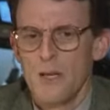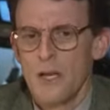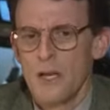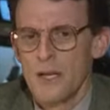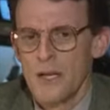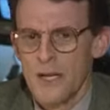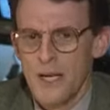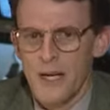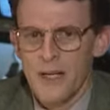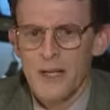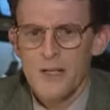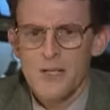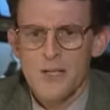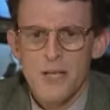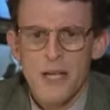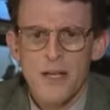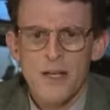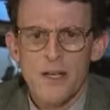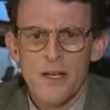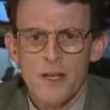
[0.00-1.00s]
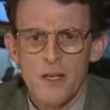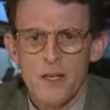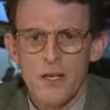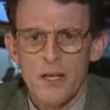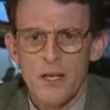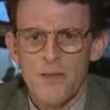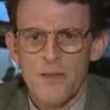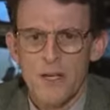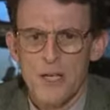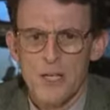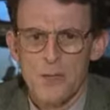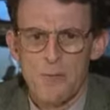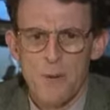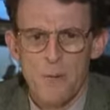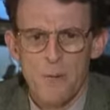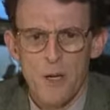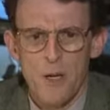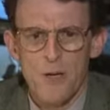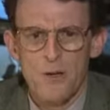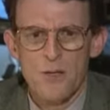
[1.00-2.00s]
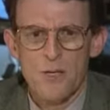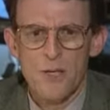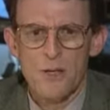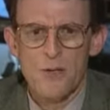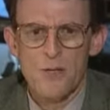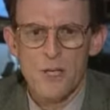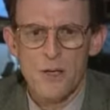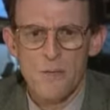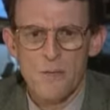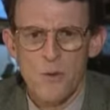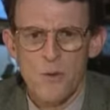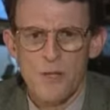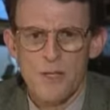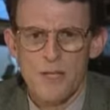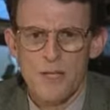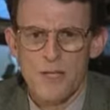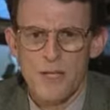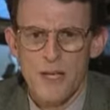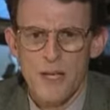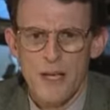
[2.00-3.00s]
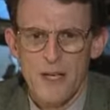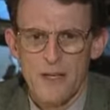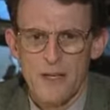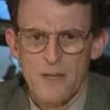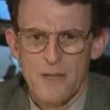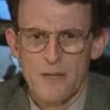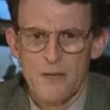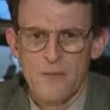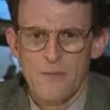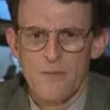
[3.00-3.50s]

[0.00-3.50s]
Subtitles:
Now let's take a look at these proposals in more detail.